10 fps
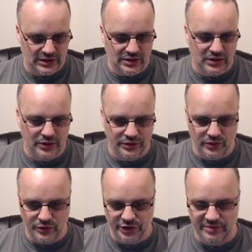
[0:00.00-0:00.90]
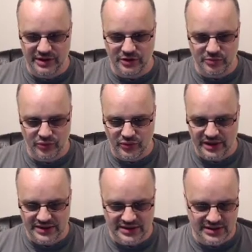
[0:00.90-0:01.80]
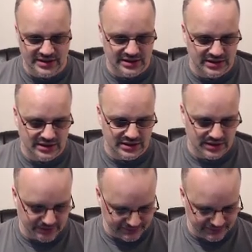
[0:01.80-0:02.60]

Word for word: On audio menu pressed,